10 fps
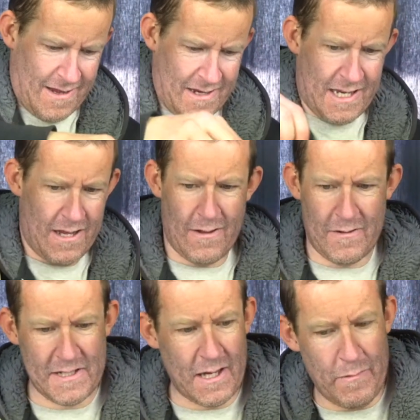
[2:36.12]

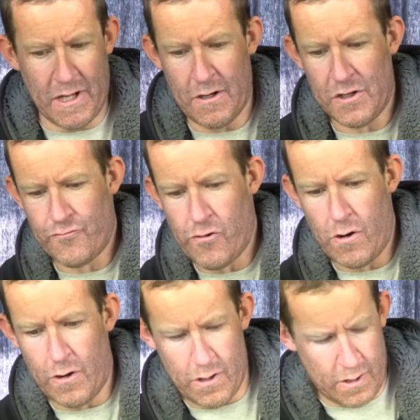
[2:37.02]
until something goes
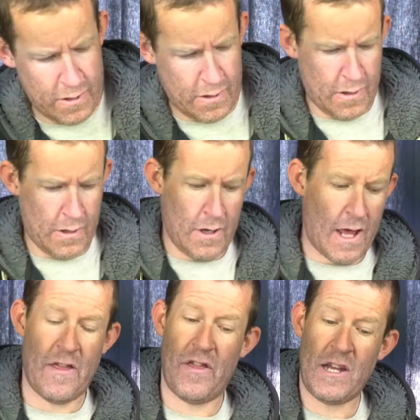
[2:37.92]
wrong.
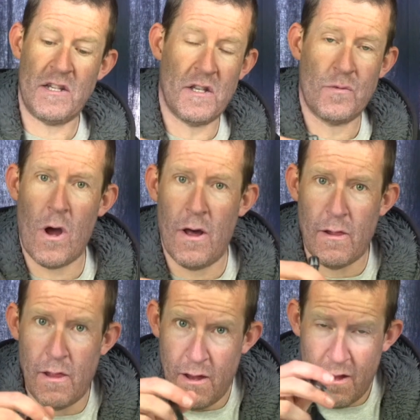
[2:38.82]
And the thing is as
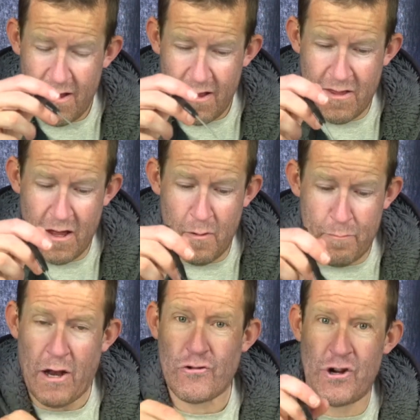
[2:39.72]
well, the
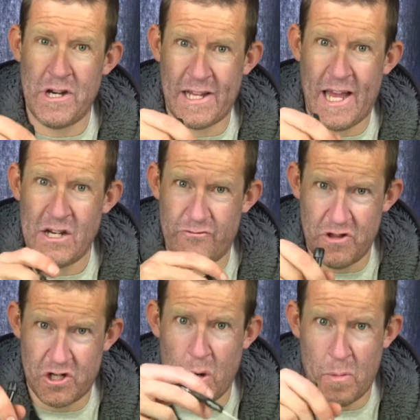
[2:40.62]
battery indicator
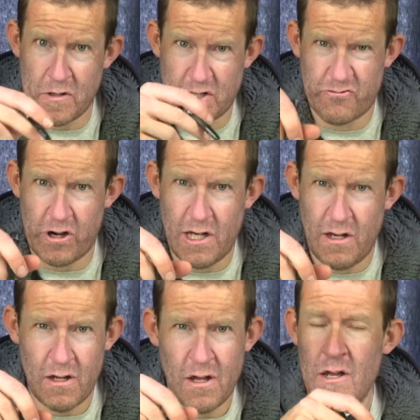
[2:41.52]
in the top of the
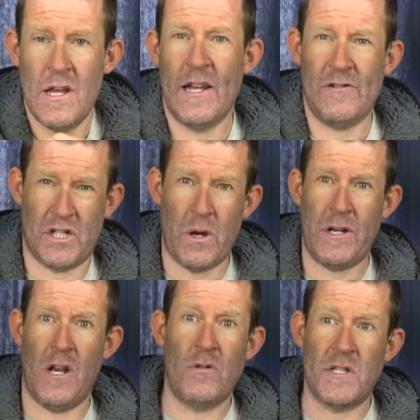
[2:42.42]
screen is
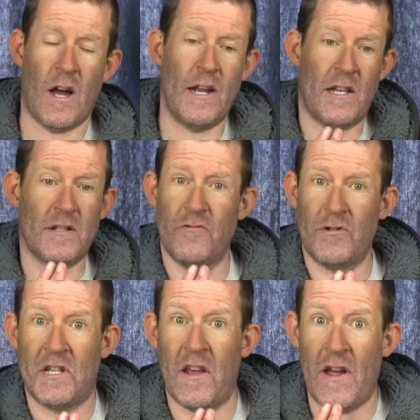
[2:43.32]
showing no sight,
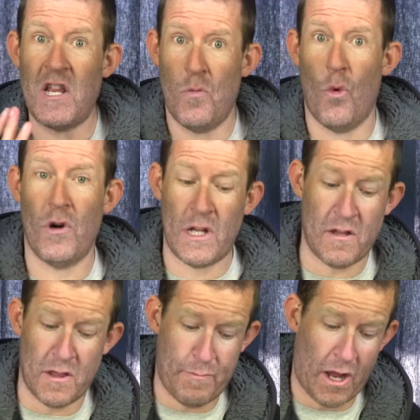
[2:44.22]
doesn't give any warning
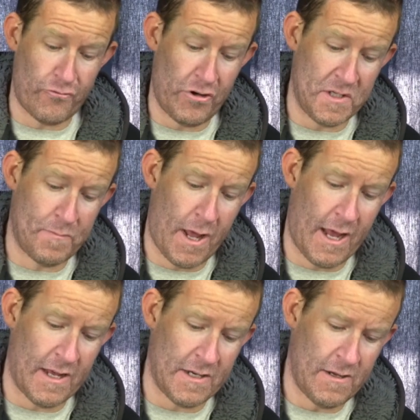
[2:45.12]
that the battery is
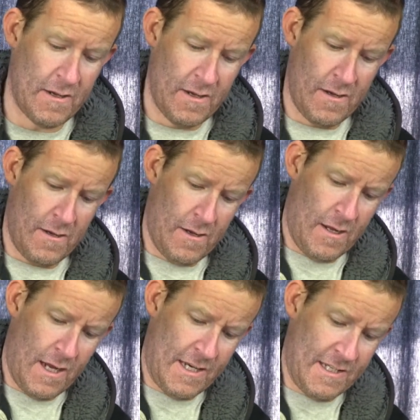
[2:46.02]
bad.
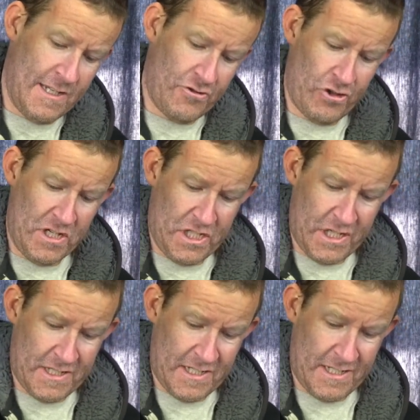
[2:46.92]
It is literally
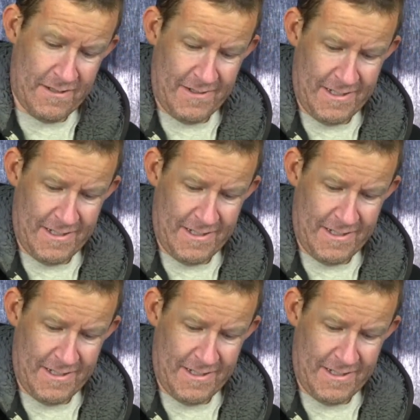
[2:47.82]
just,